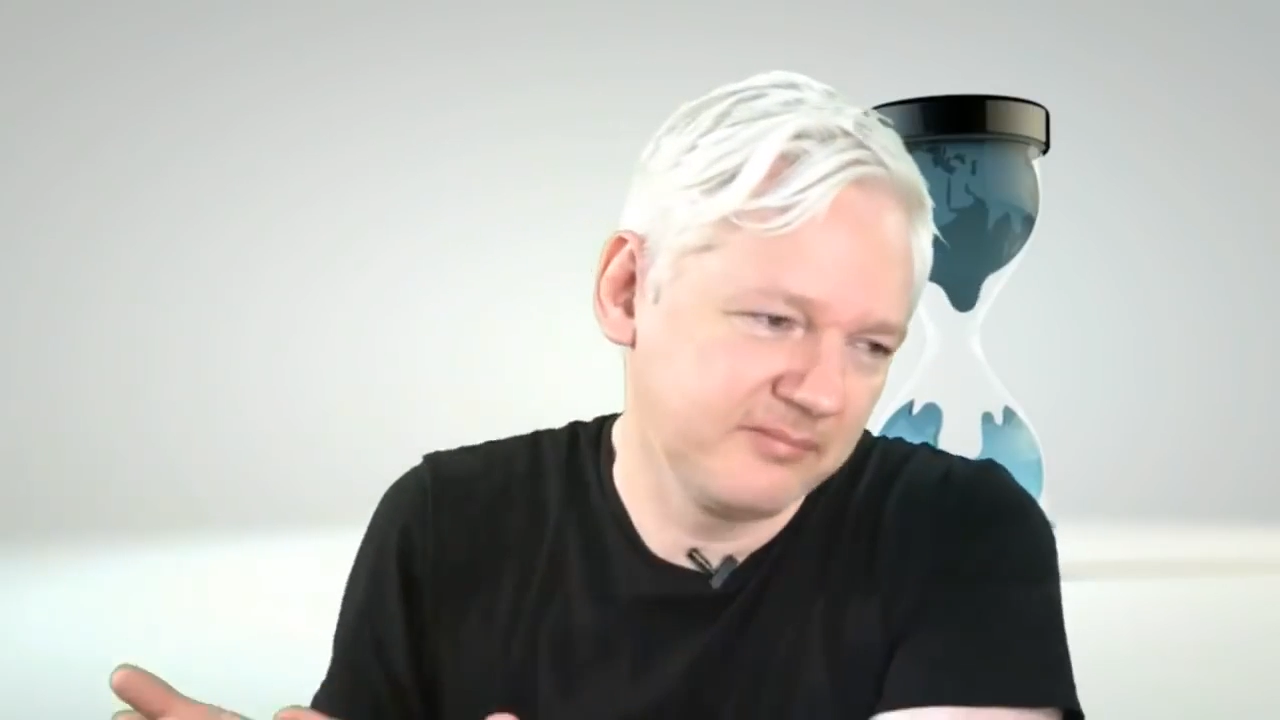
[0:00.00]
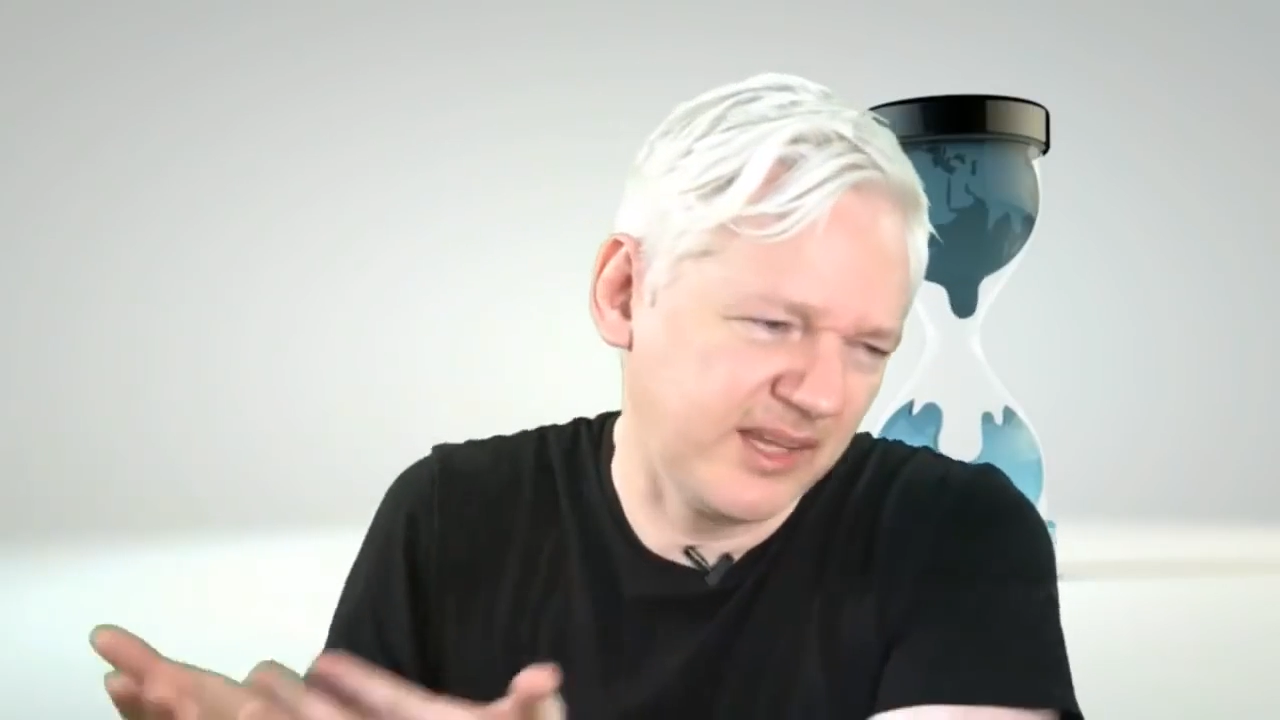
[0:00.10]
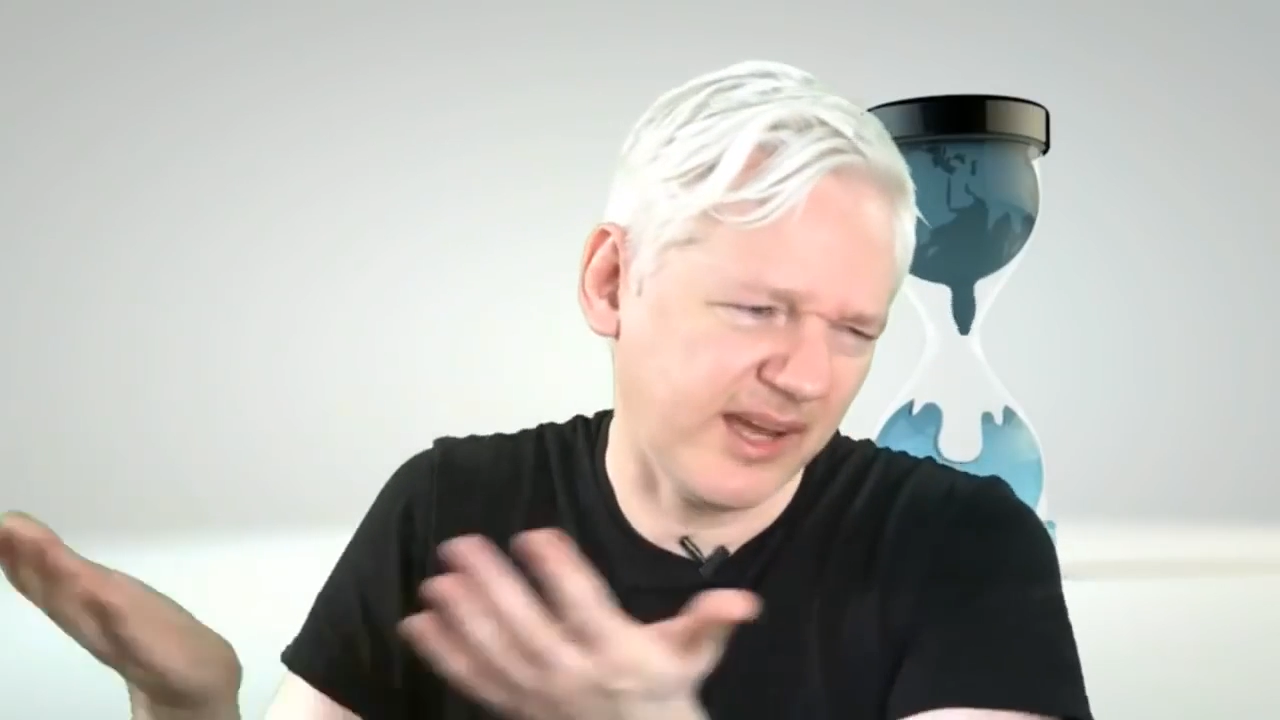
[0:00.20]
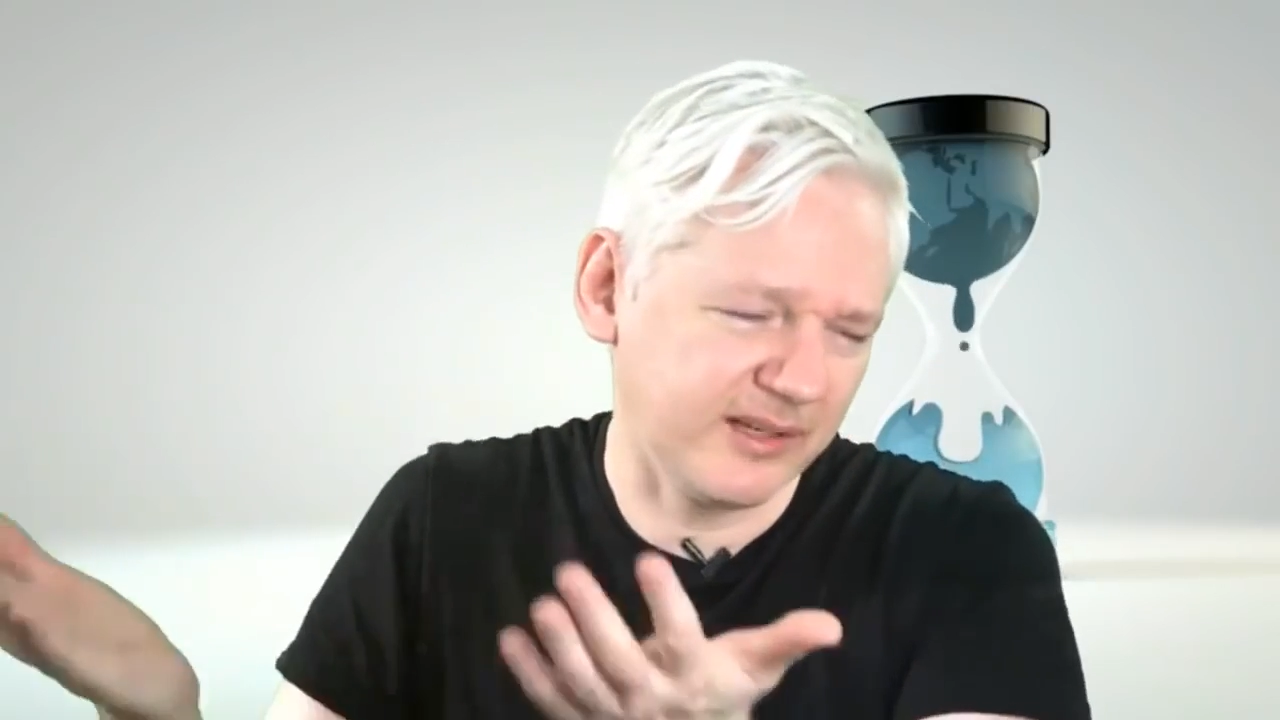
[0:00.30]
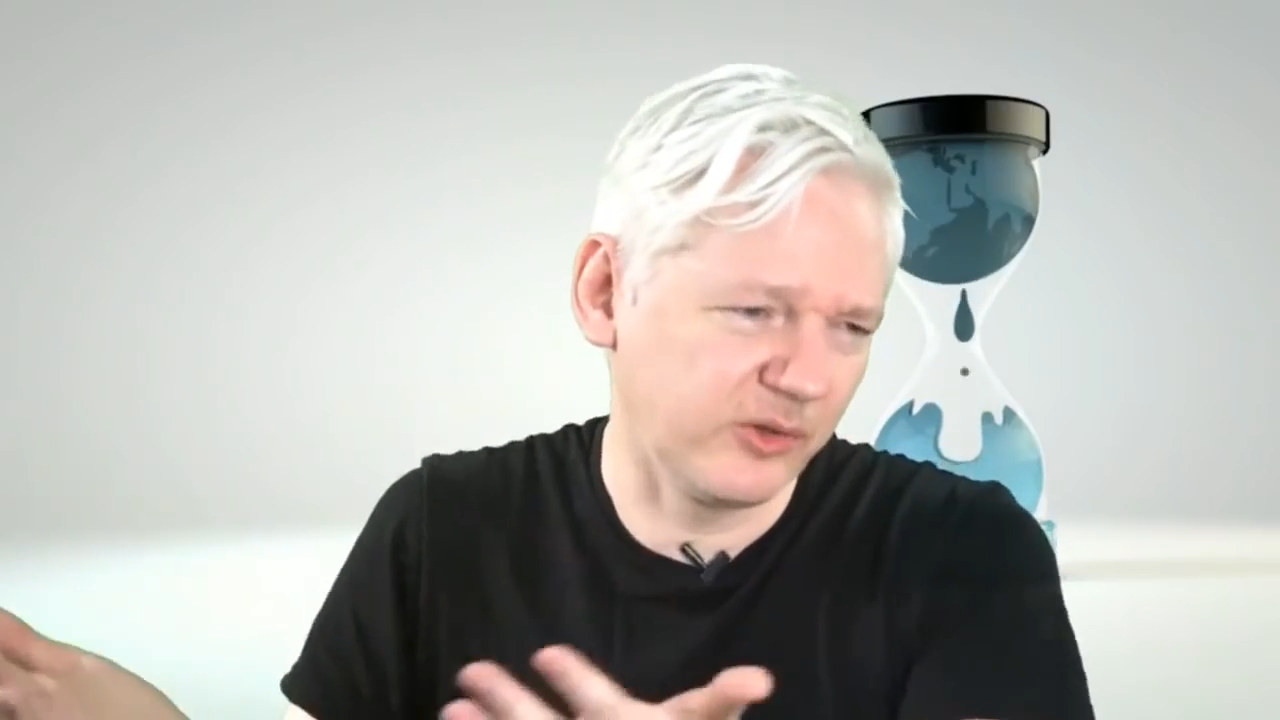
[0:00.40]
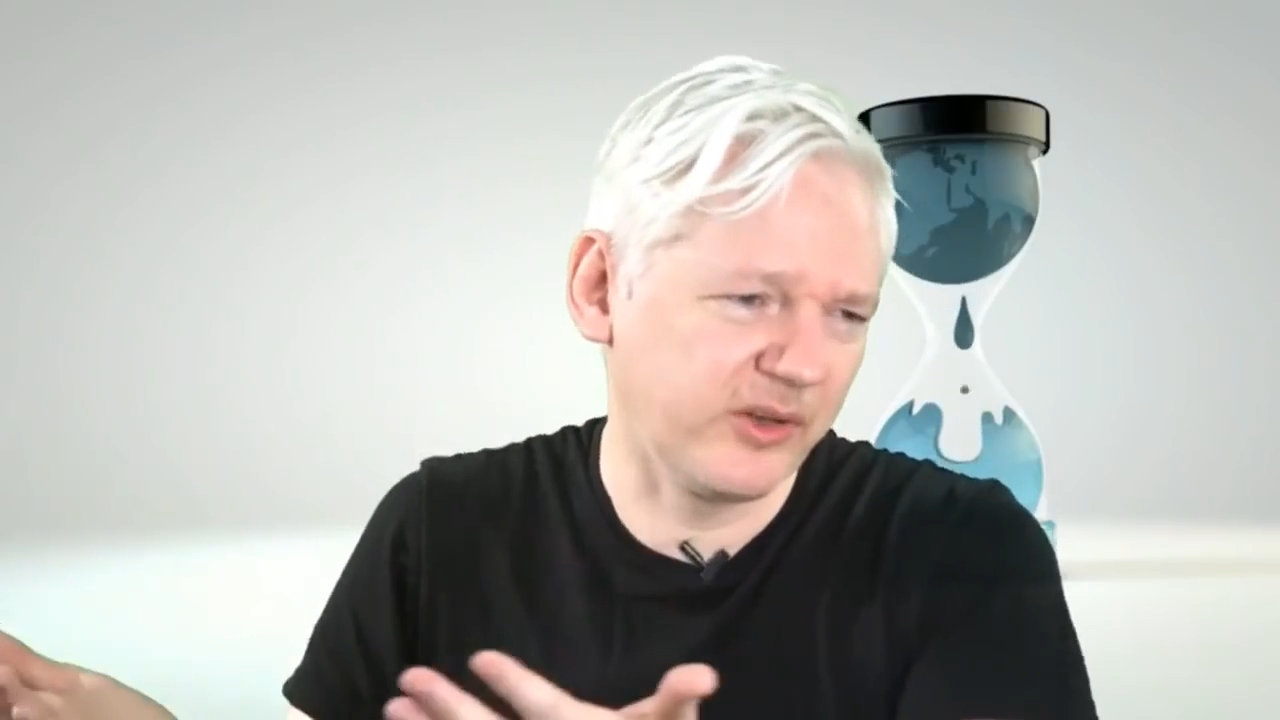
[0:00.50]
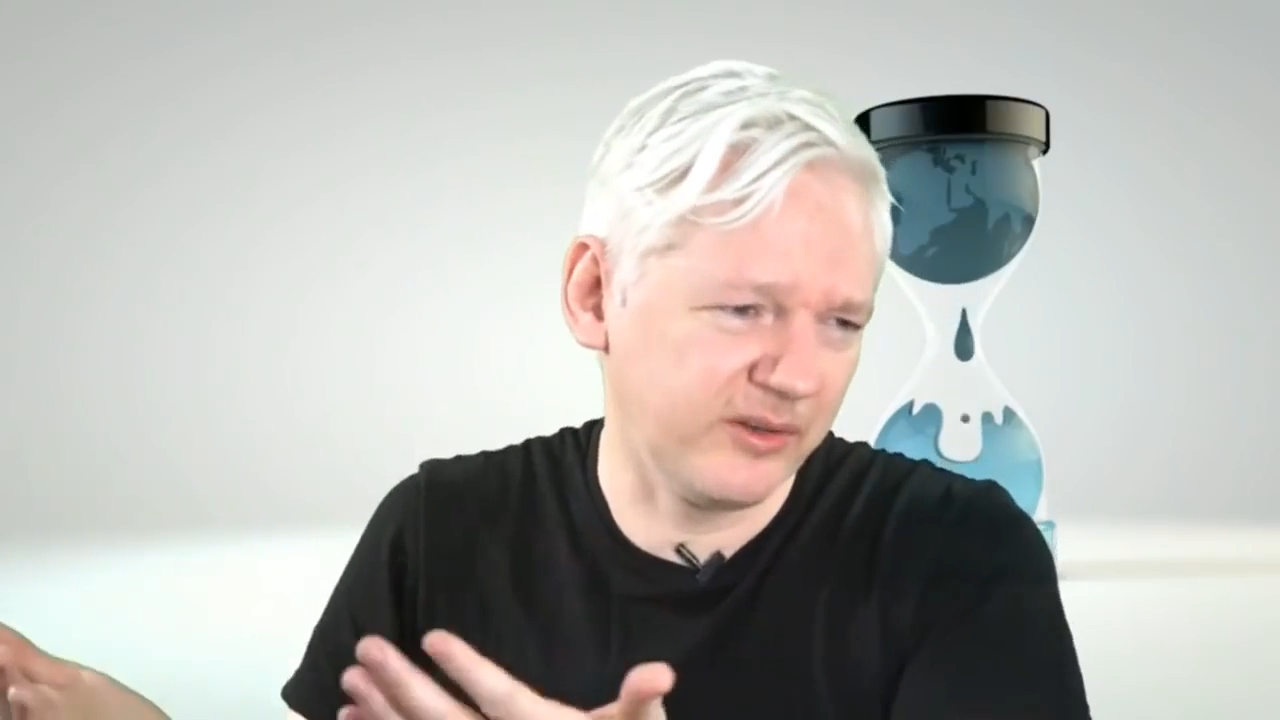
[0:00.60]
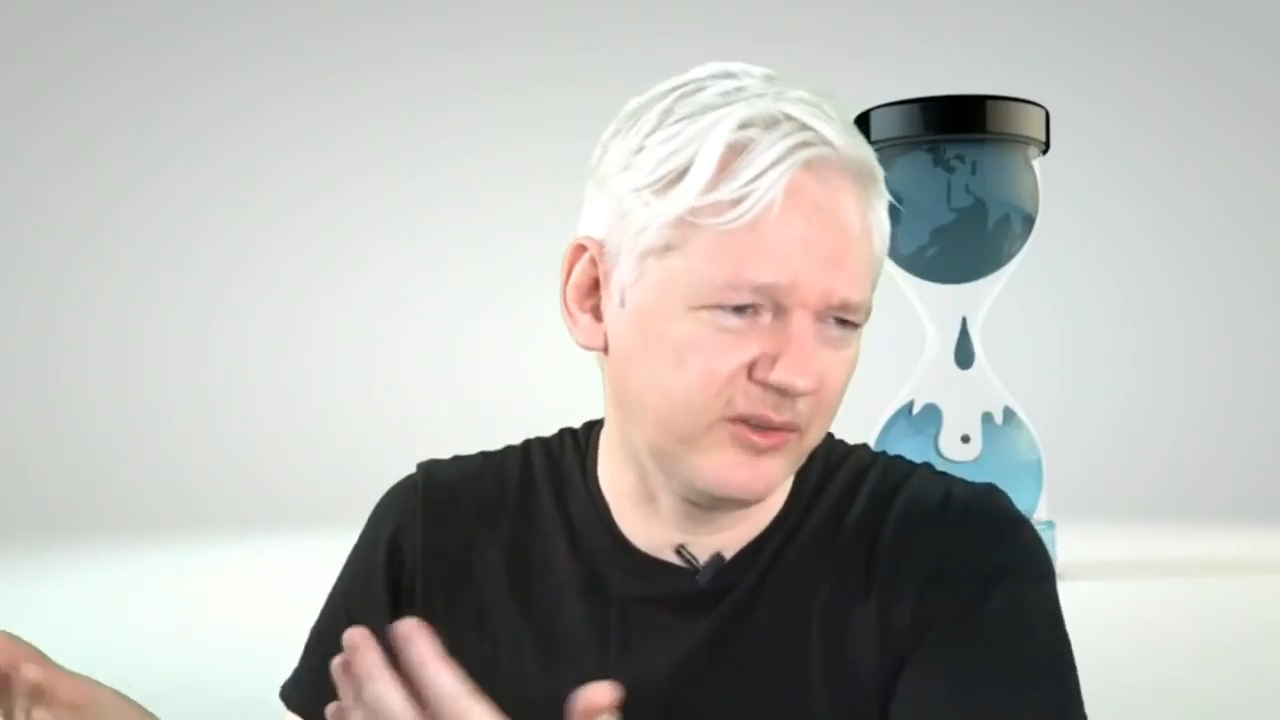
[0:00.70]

kind of look at it and